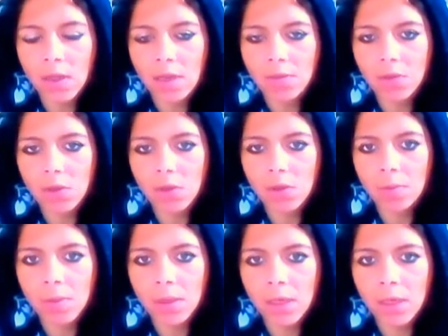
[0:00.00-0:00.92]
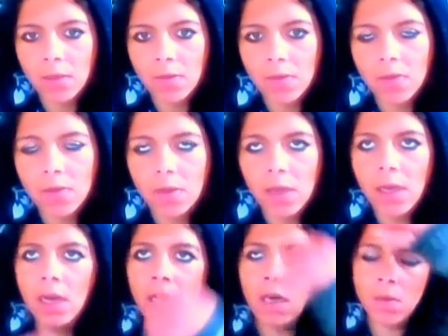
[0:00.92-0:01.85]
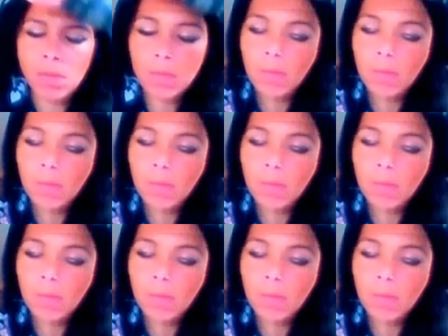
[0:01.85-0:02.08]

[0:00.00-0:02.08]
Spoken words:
and to have to call the police.